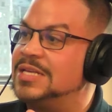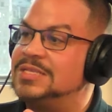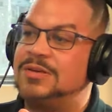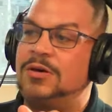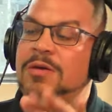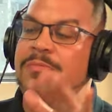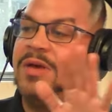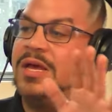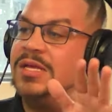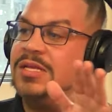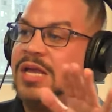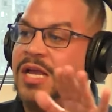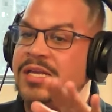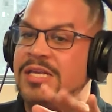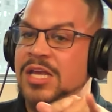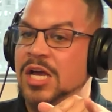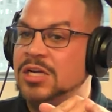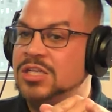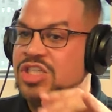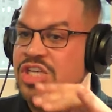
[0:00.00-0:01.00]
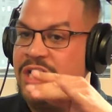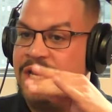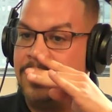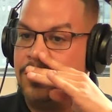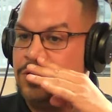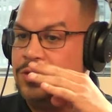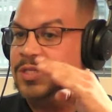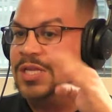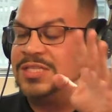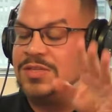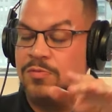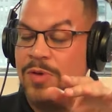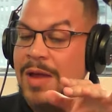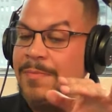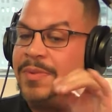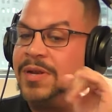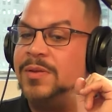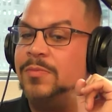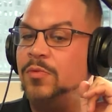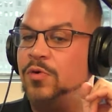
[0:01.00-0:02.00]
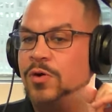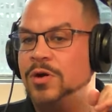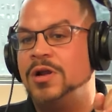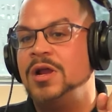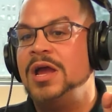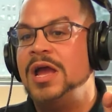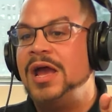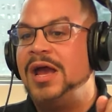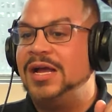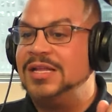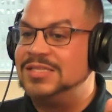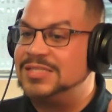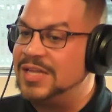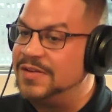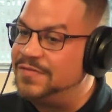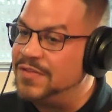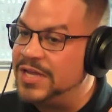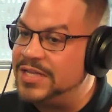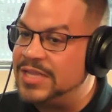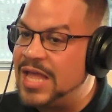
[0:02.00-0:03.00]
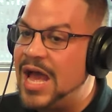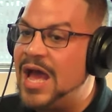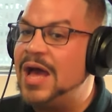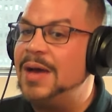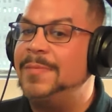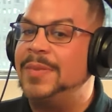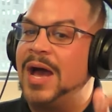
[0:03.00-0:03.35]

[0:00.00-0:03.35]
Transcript: That's how I met like Young Jay, who doesn't rap anymore, and stuff like that.